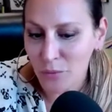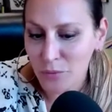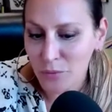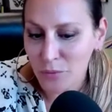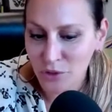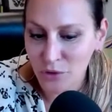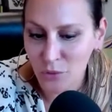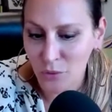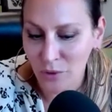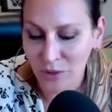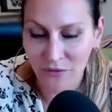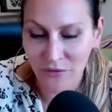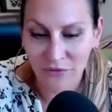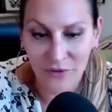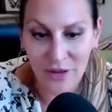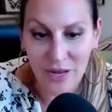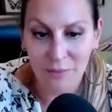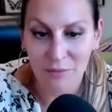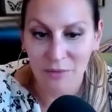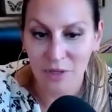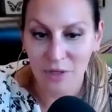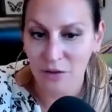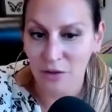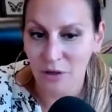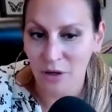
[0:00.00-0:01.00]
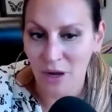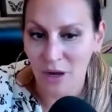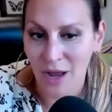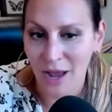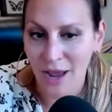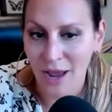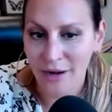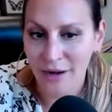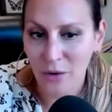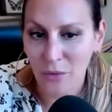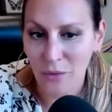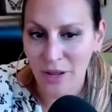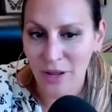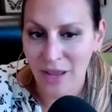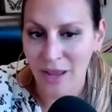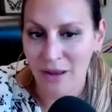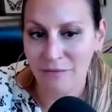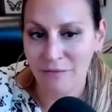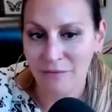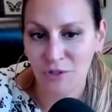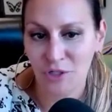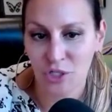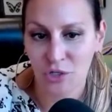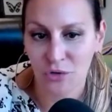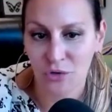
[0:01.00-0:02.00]
doing family law, I don't
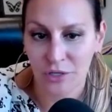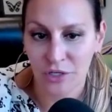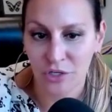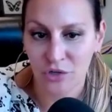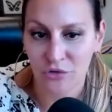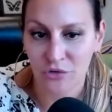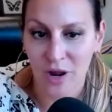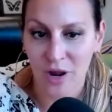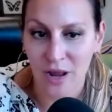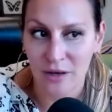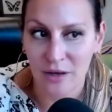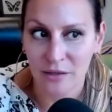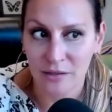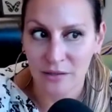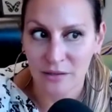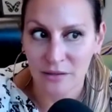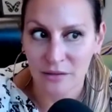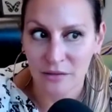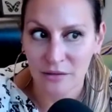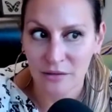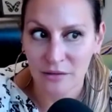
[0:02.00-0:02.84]
have jury trials.